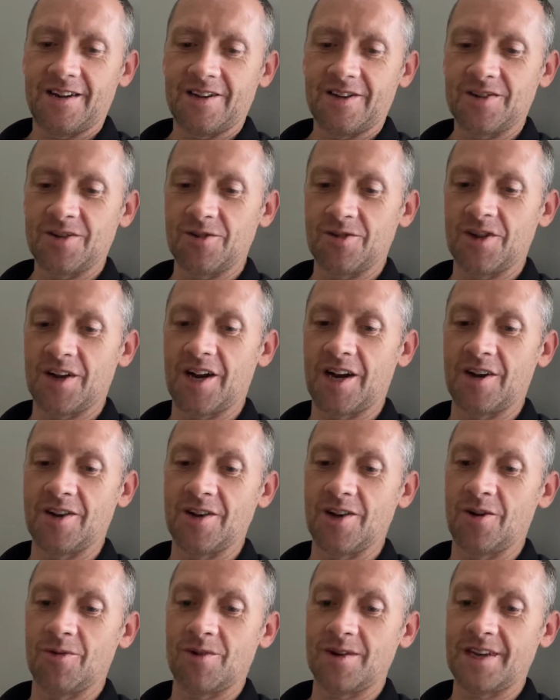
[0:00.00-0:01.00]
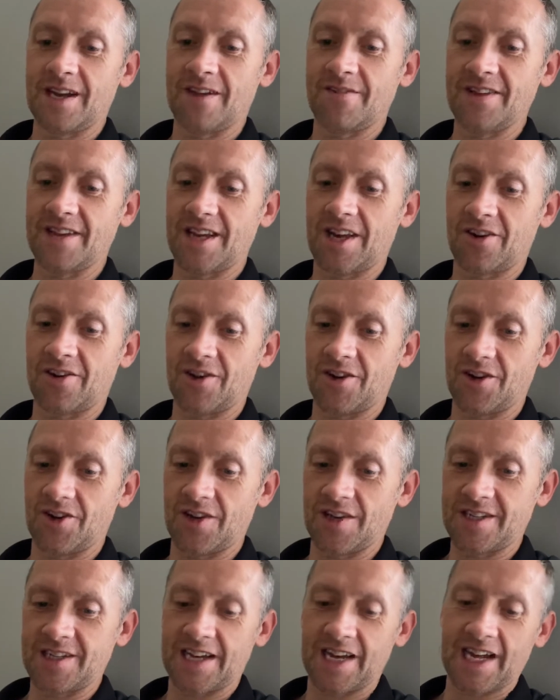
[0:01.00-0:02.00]
so there, no, we're definitely not going to do
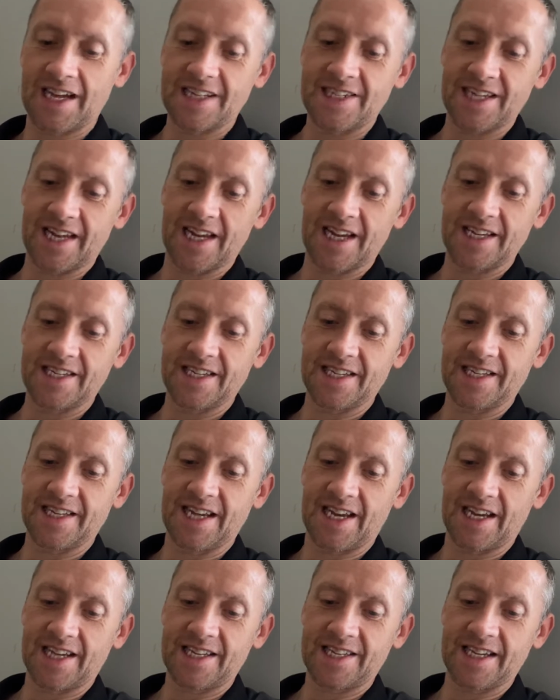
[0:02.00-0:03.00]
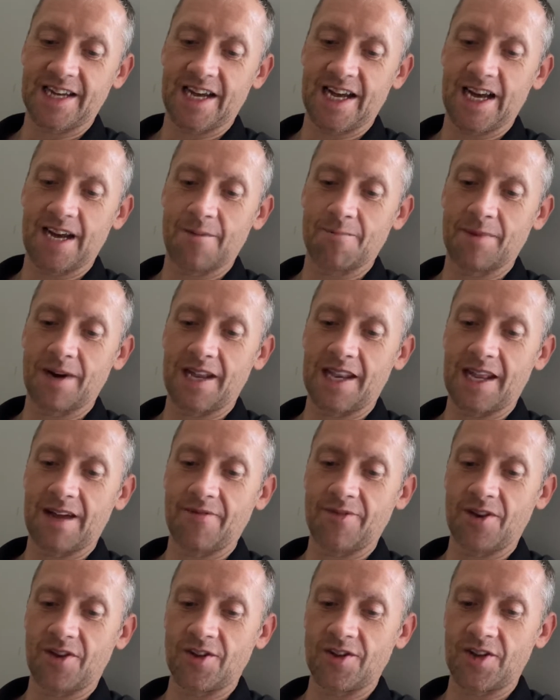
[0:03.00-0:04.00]
this. I says it takes um
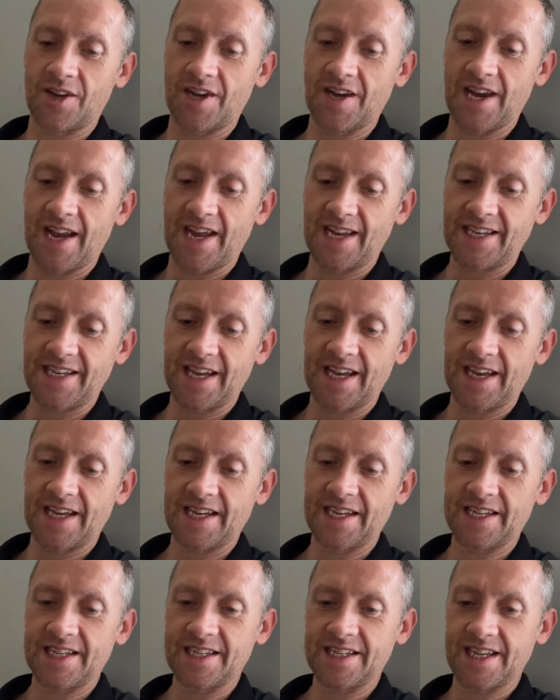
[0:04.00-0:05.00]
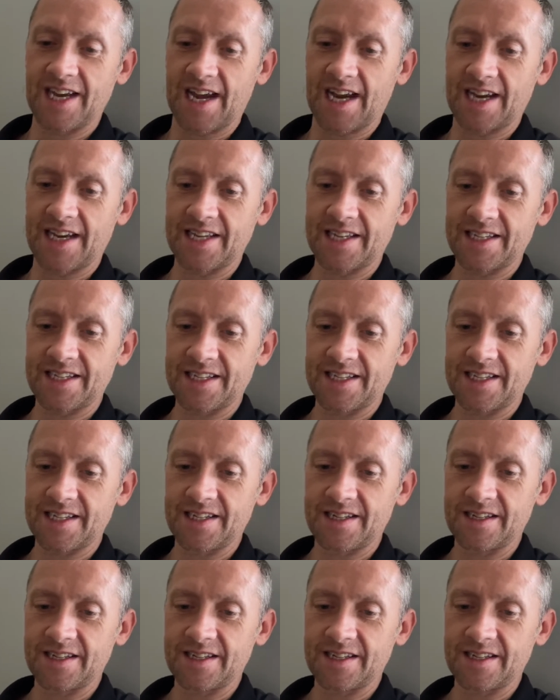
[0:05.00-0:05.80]
1190 seconds.